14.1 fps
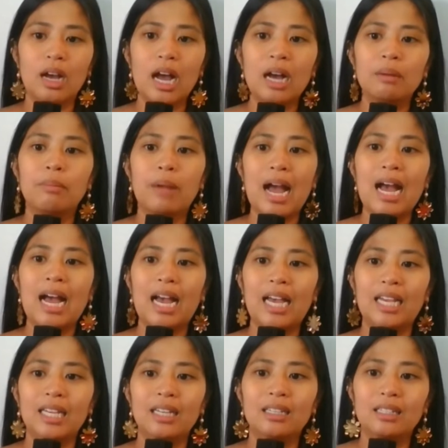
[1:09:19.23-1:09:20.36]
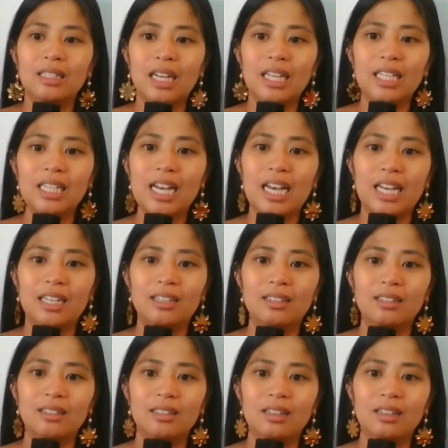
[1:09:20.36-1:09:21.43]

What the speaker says: ang bahay na iyan.